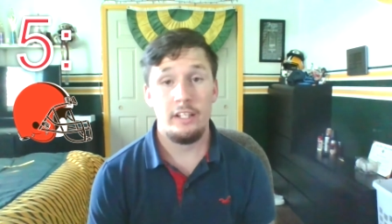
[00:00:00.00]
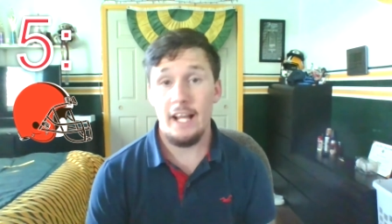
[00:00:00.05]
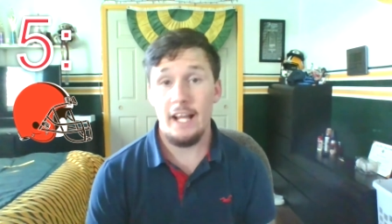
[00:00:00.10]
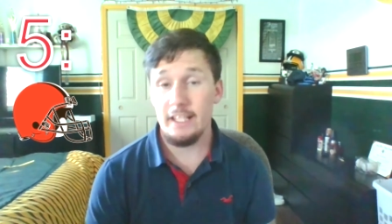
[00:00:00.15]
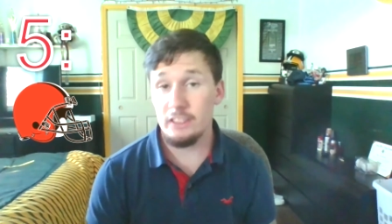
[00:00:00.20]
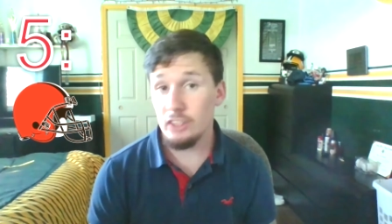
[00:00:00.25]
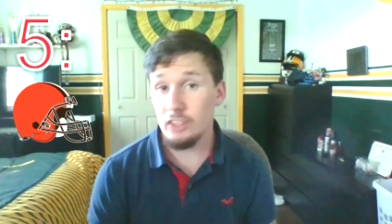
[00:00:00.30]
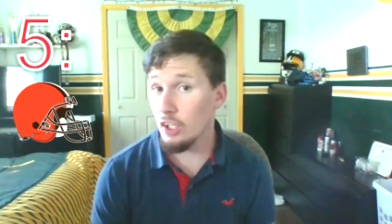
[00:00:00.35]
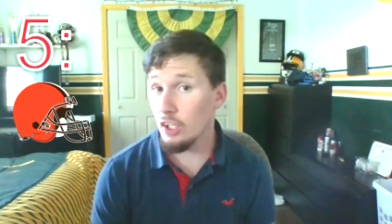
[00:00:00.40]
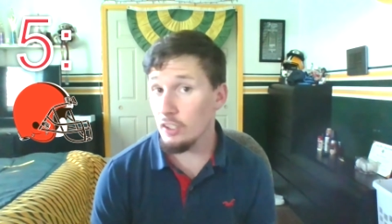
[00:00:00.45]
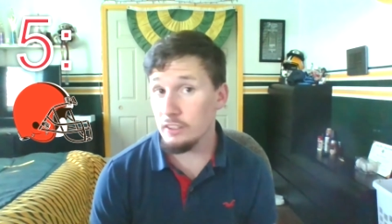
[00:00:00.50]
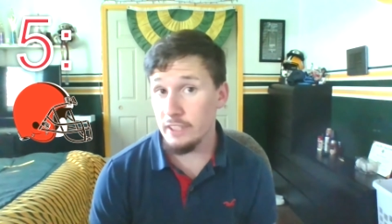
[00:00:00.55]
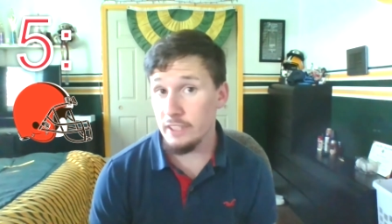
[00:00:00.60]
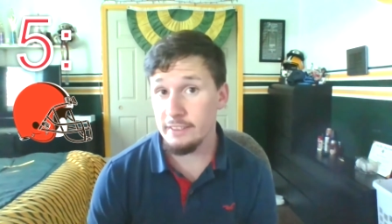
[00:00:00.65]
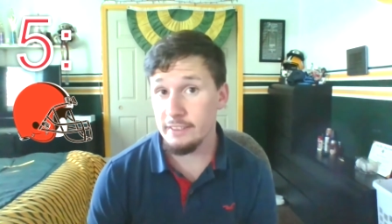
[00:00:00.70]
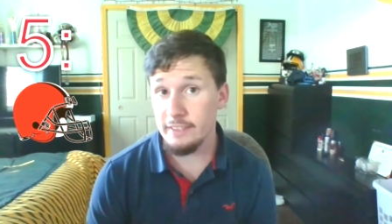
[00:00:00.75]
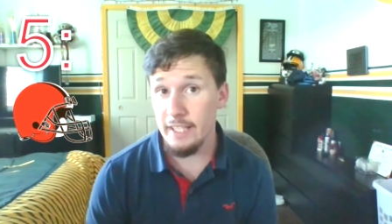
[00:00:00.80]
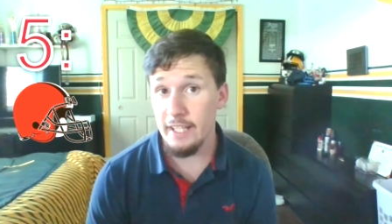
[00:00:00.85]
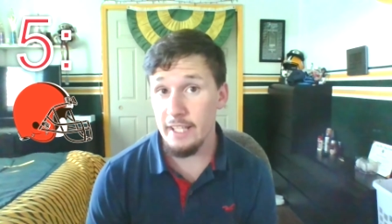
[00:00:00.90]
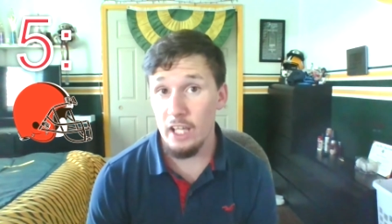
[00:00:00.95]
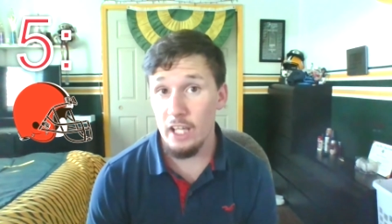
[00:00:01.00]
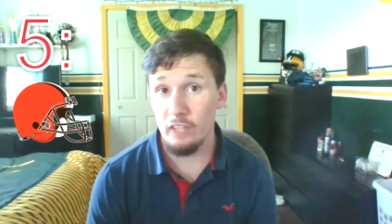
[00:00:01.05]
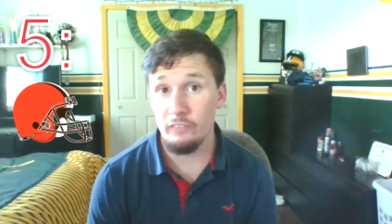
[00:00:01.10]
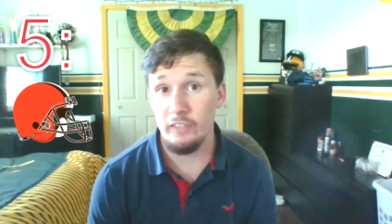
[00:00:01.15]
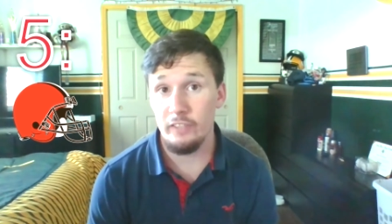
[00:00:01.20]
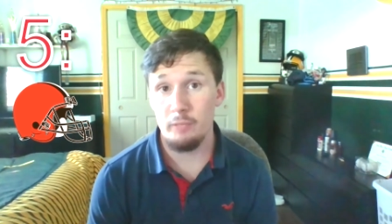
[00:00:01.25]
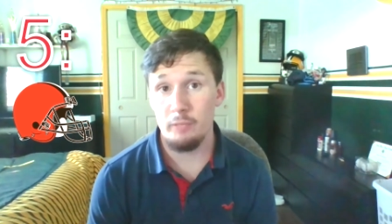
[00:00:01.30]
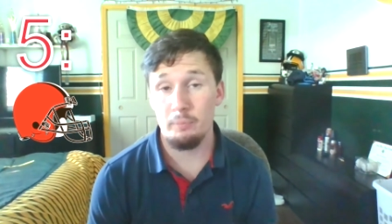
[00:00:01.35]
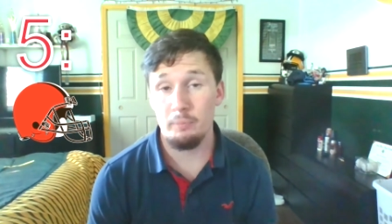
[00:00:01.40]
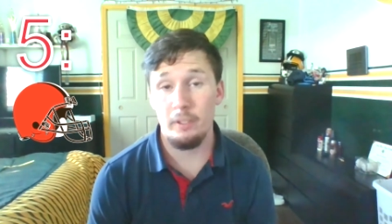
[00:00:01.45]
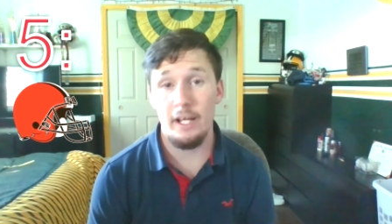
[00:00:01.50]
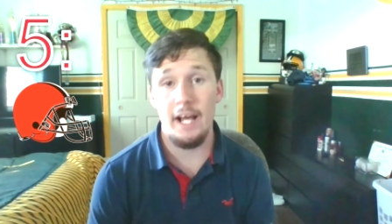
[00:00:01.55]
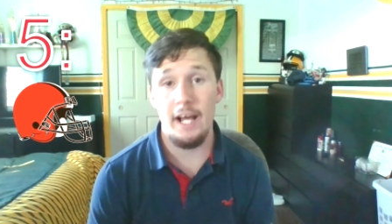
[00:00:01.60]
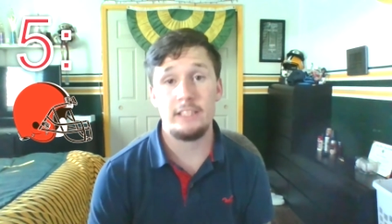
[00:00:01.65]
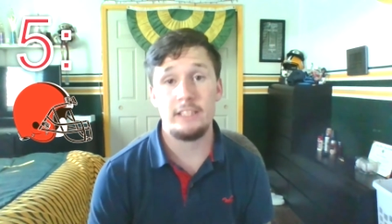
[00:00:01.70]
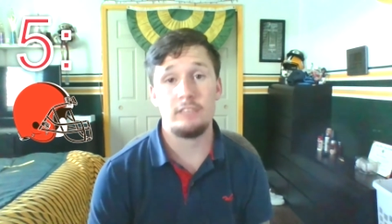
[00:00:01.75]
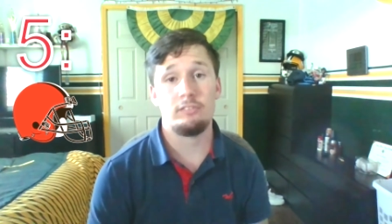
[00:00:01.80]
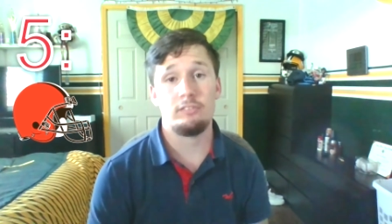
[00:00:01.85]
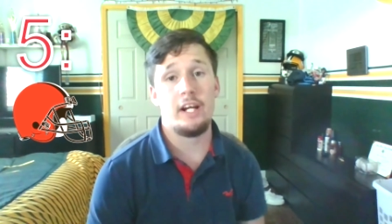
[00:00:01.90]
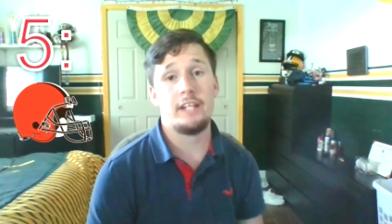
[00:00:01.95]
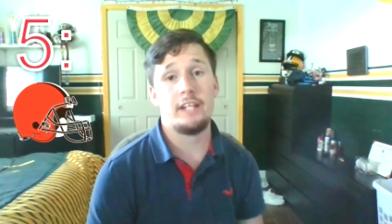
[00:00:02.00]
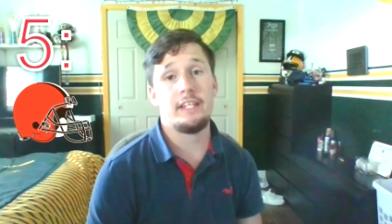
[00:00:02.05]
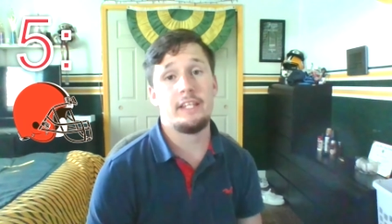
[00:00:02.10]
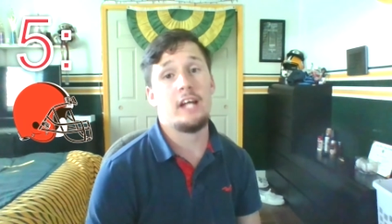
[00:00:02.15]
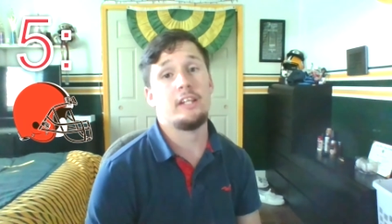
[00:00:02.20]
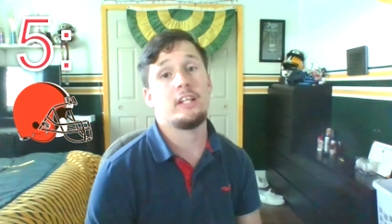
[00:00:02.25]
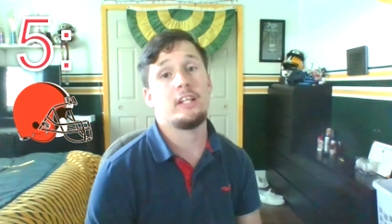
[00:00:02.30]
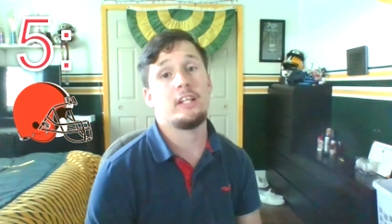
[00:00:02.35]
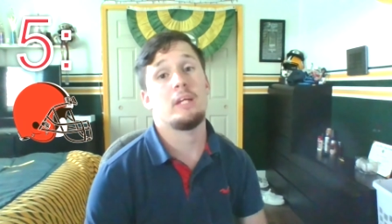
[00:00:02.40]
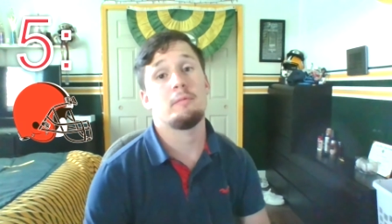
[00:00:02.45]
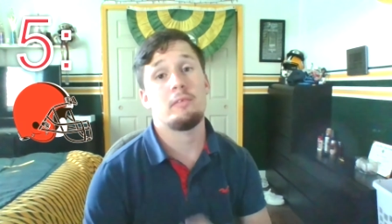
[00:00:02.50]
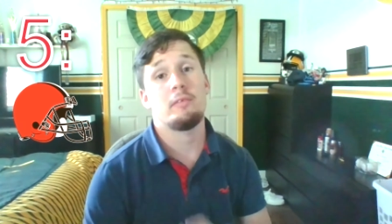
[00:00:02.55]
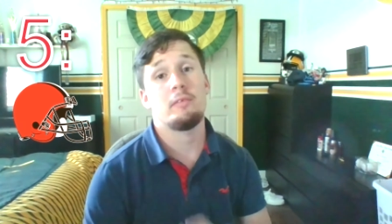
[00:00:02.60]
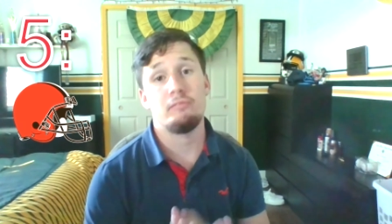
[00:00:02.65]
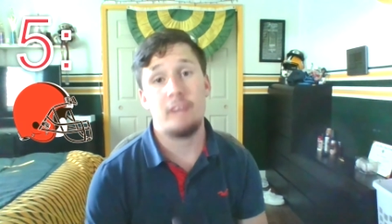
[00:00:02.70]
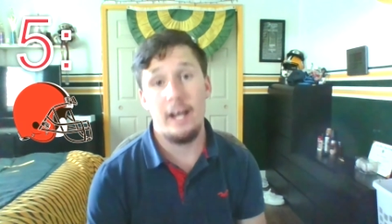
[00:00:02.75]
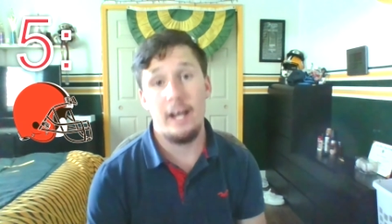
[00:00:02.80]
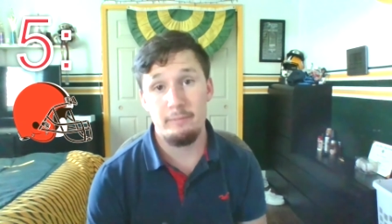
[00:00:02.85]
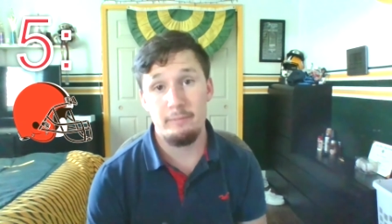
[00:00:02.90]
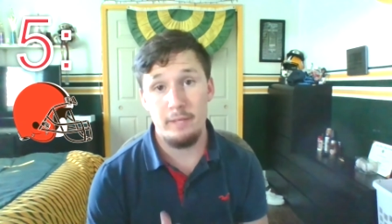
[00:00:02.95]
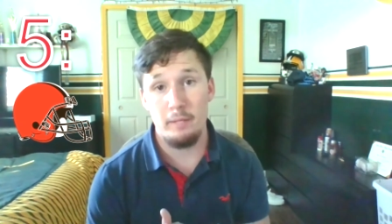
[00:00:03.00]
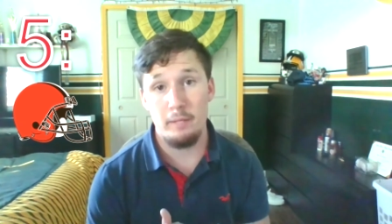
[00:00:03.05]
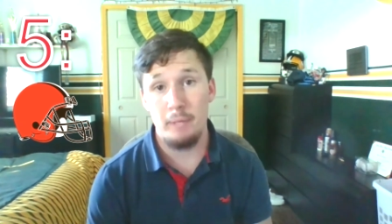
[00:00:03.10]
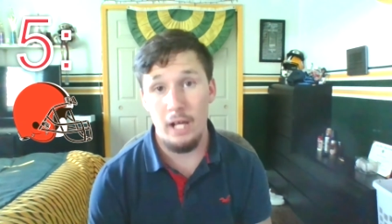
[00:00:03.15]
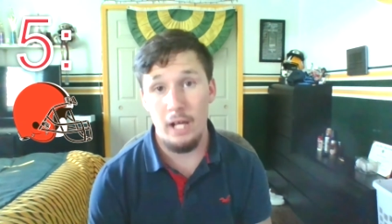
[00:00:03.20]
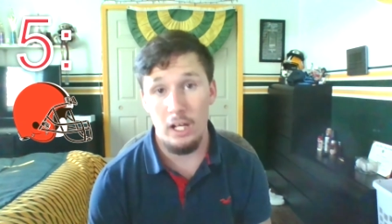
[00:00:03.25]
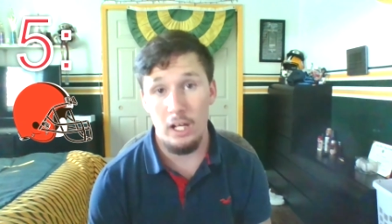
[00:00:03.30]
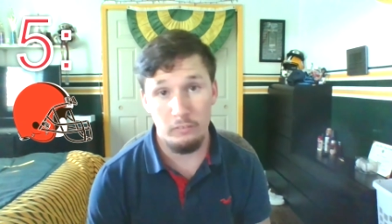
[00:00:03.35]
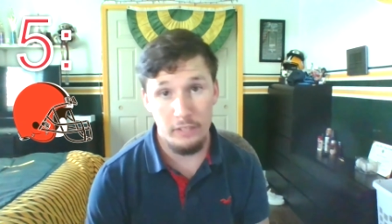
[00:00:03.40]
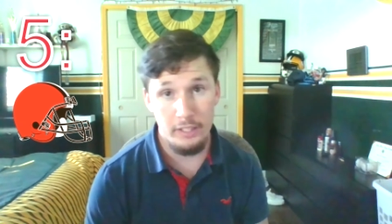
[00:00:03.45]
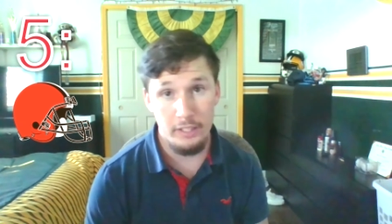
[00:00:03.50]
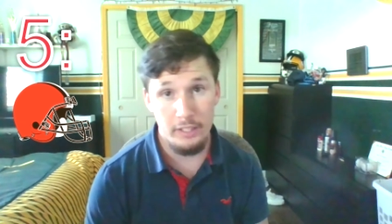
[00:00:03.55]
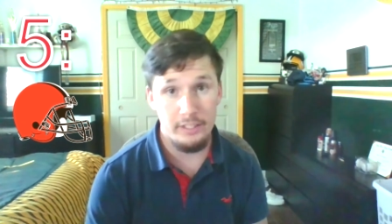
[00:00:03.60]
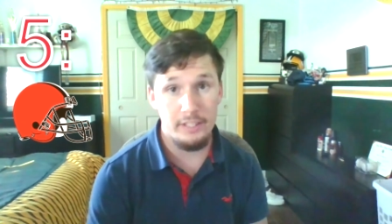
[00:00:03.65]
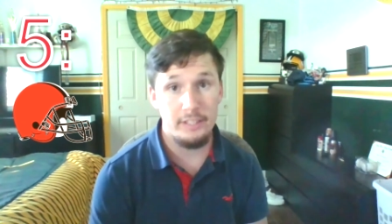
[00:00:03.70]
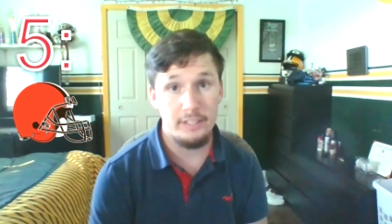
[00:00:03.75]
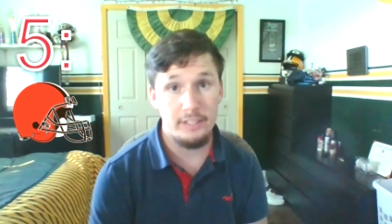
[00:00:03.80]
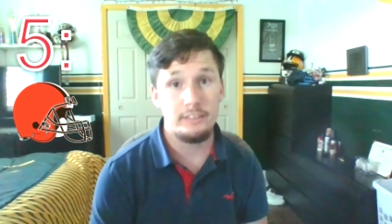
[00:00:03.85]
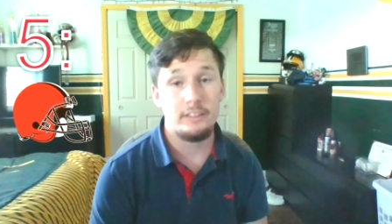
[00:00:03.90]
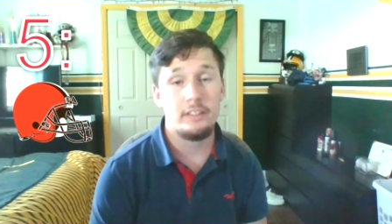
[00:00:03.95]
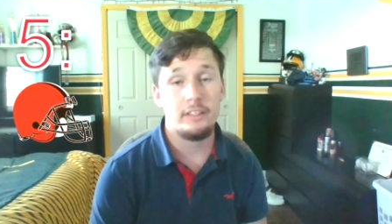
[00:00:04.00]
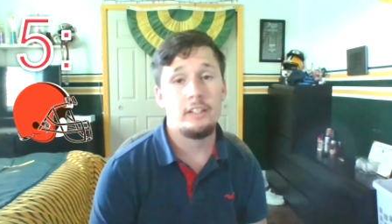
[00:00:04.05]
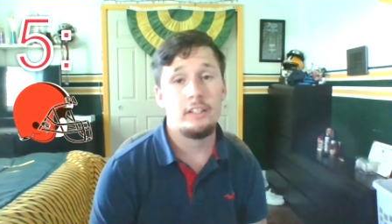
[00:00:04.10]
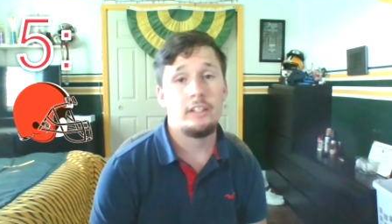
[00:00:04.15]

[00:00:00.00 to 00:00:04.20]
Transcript: As long as they stay healthy. But as of right now, they're number 5 in my power rankings.